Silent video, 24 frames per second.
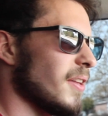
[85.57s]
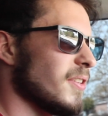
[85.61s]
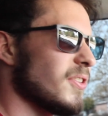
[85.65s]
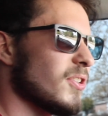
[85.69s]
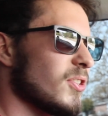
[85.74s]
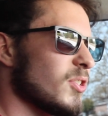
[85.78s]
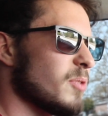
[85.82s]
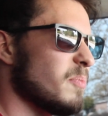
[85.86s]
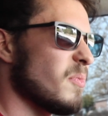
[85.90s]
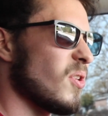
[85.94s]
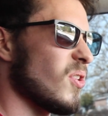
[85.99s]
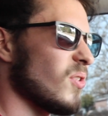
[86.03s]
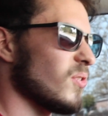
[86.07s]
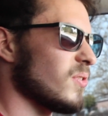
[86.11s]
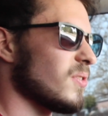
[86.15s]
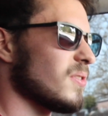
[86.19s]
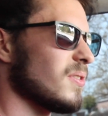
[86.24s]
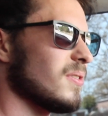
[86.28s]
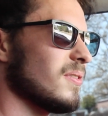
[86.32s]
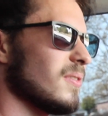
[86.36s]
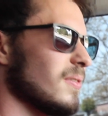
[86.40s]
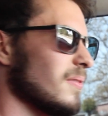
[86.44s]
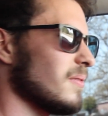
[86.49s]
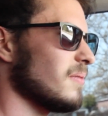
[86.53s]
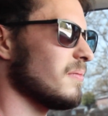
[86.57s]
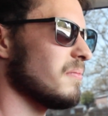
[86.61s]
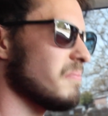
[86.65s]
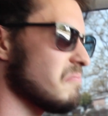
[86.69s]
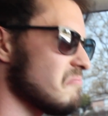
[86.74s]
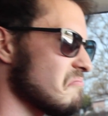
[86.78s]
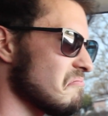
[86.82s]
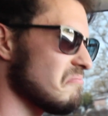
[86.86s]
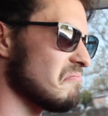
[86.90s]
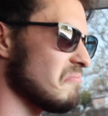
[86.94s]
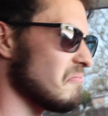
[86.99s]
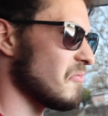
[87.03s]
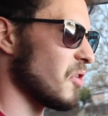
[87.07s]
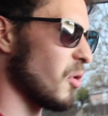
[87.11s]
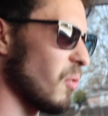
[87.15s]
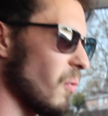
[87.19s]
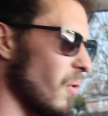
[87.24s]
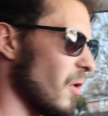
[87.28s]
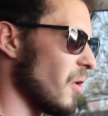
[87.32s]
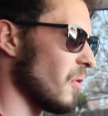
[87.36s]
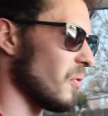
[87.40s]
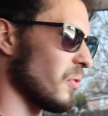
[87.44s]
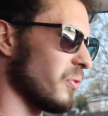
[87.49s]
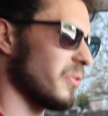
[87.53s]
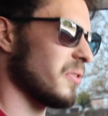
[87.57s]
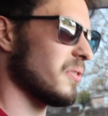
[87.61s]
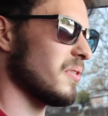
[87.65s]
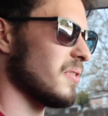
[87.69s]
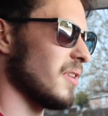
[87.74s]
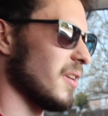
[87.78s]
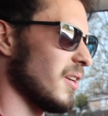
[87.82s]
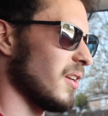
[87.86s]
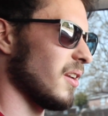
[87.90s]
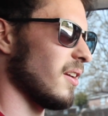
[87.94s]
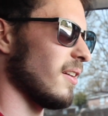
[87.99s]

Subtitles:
It just smells gross in